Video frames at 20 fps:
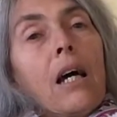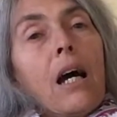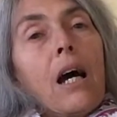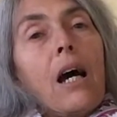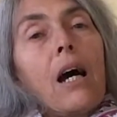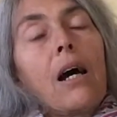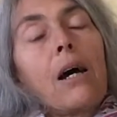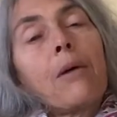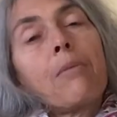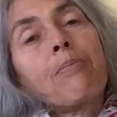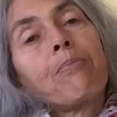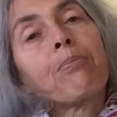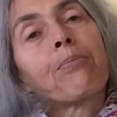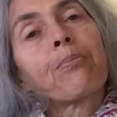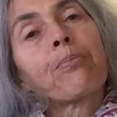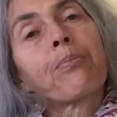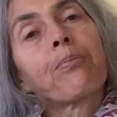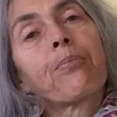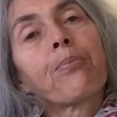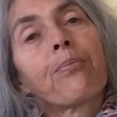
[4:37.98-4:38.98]

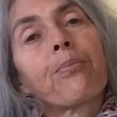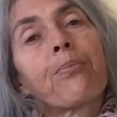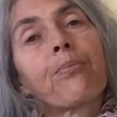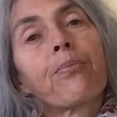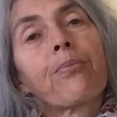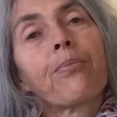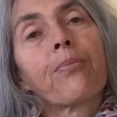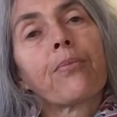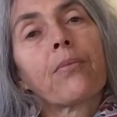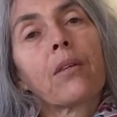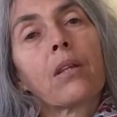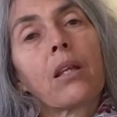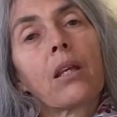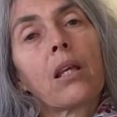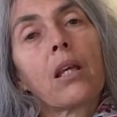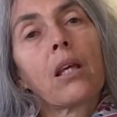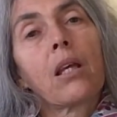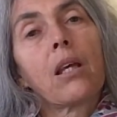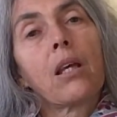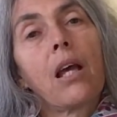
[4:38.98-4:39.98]

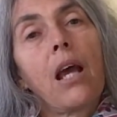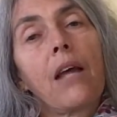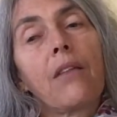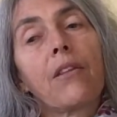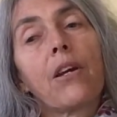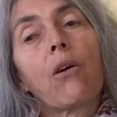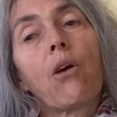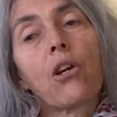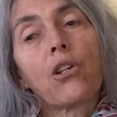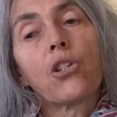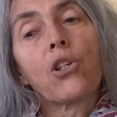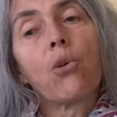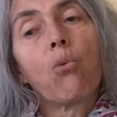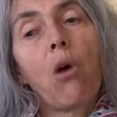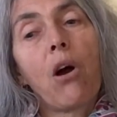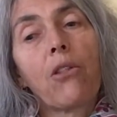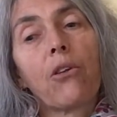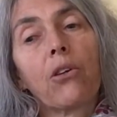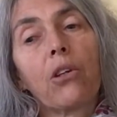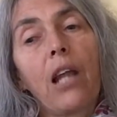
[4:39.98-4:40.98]
And there are
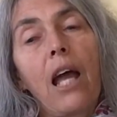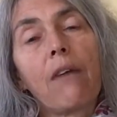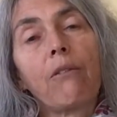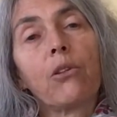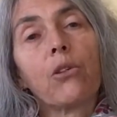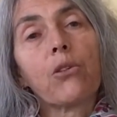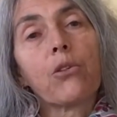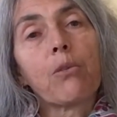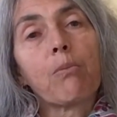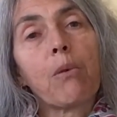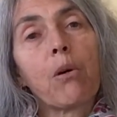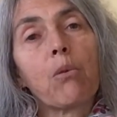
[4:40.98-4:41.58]
two other levels,